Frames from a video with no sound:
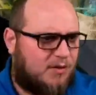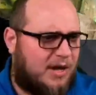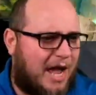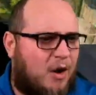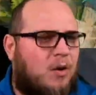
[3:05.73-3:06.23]

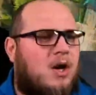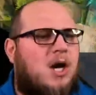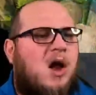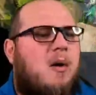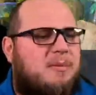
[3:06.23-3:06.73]
Now,
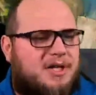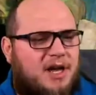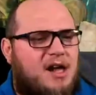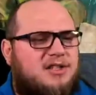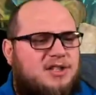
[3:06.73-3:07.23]

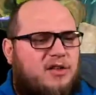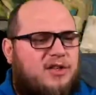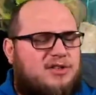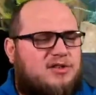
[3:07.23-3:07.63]
because this